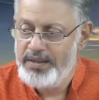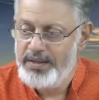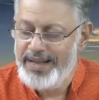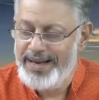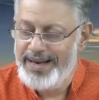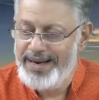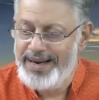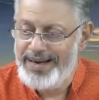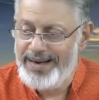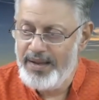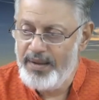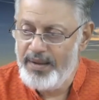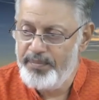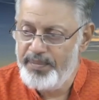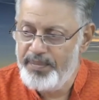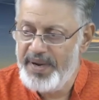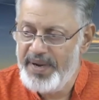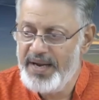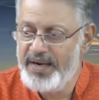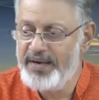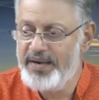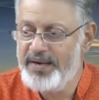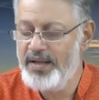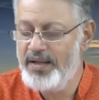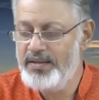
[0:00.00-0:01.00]
they
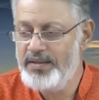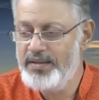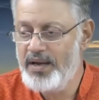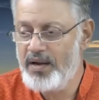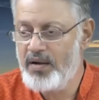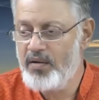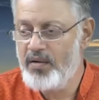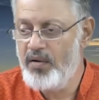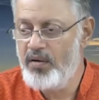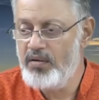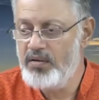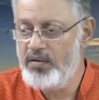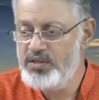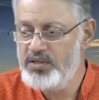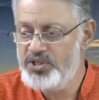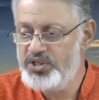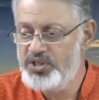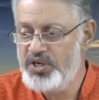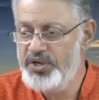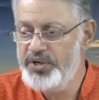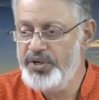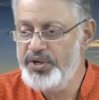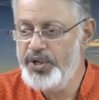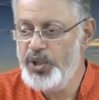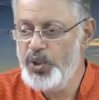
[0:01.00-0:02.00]
depict the
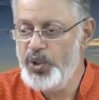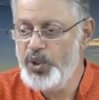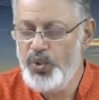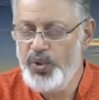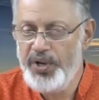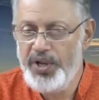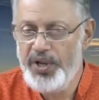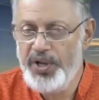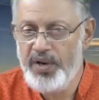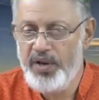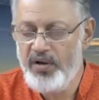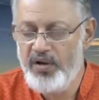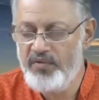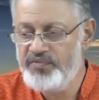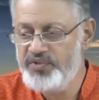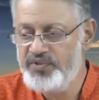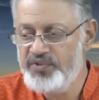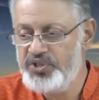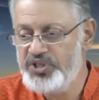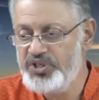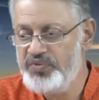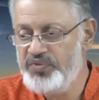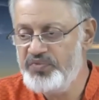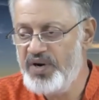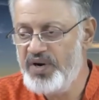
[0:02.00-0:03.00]
constant union of
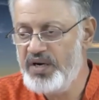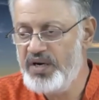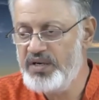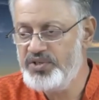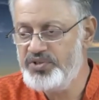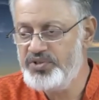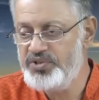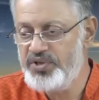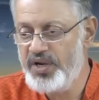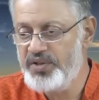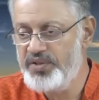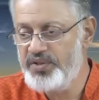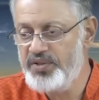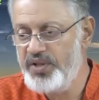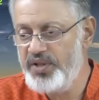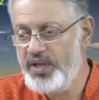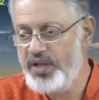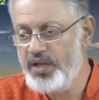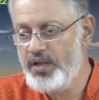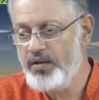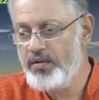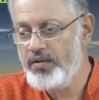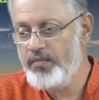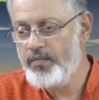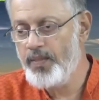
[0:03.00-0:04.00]
Shiva and
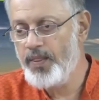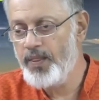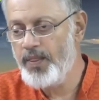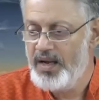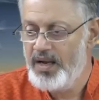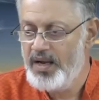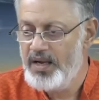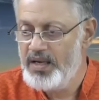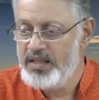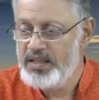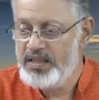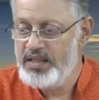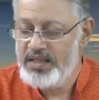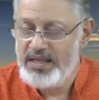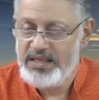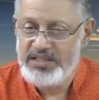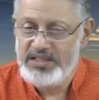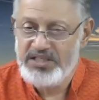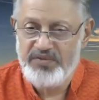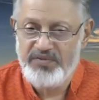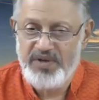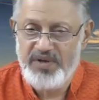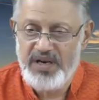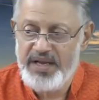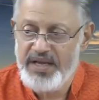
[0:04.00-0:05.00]
Shakti in the
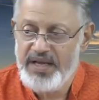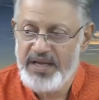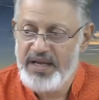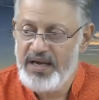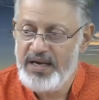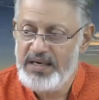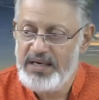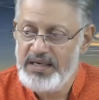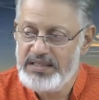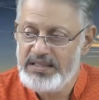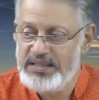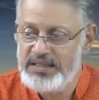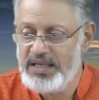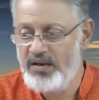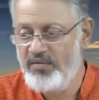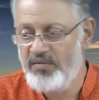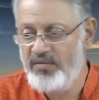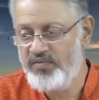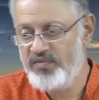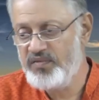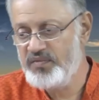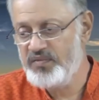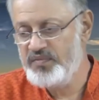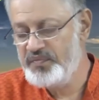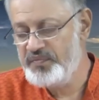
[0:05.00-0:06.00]
Shivalinga itself.
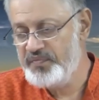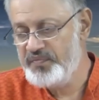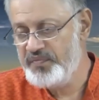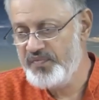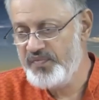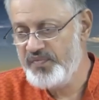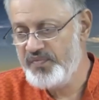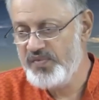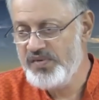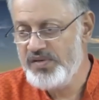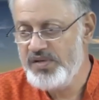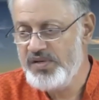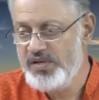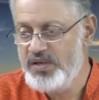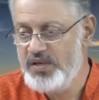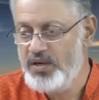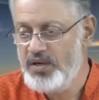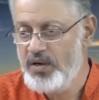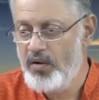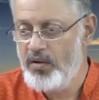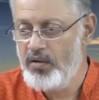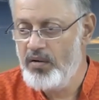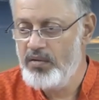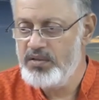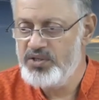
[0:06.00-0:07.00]

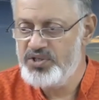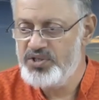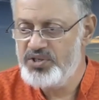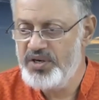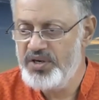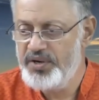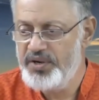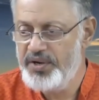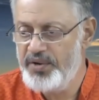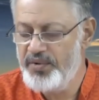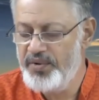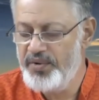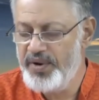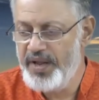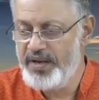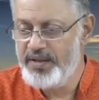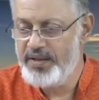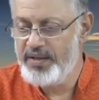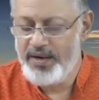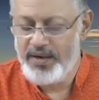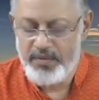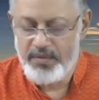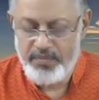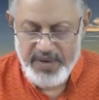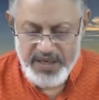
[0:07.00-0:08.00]
Constant
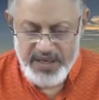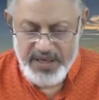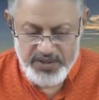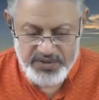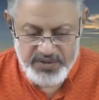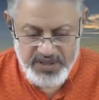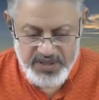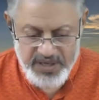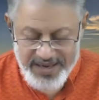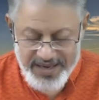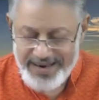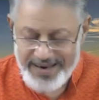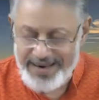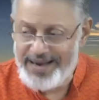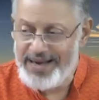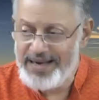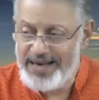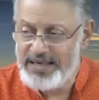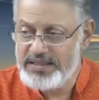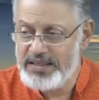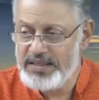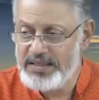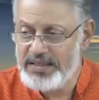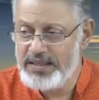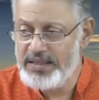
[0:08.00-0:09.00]
union. That means the
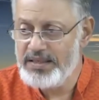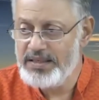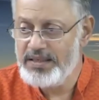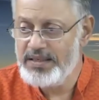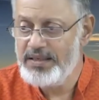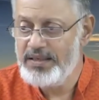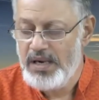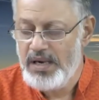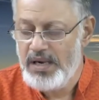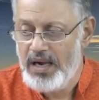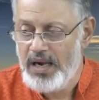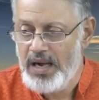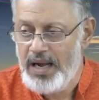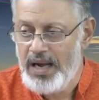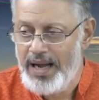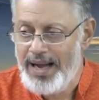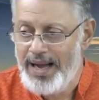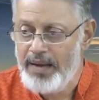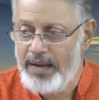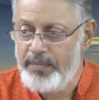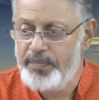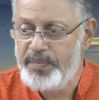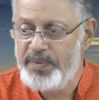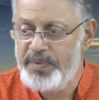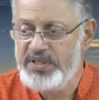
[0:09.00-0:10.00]
creation
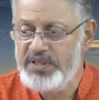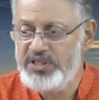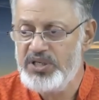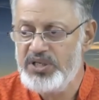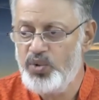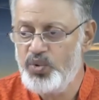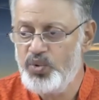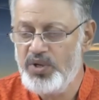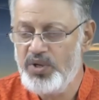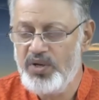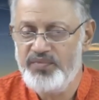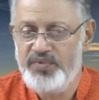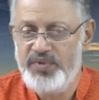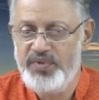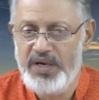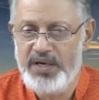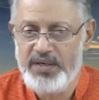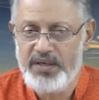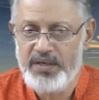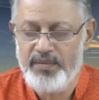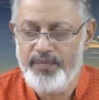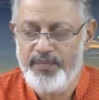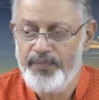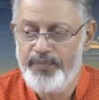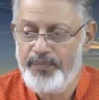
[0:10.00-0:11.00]
happens out of
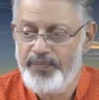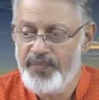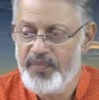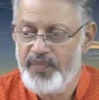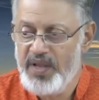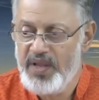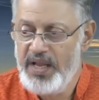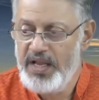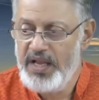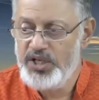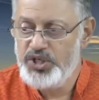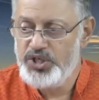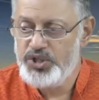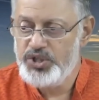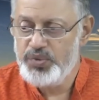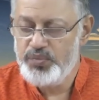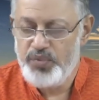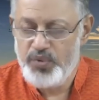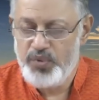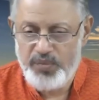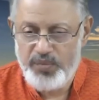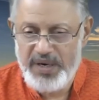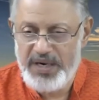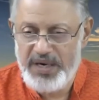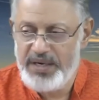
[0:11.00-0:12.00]
that. Each
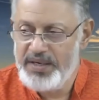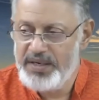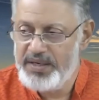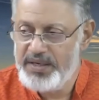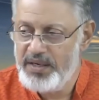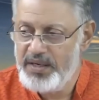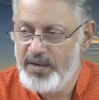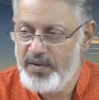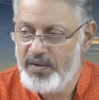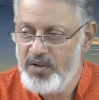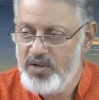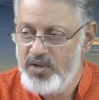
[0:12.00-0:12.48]
moment,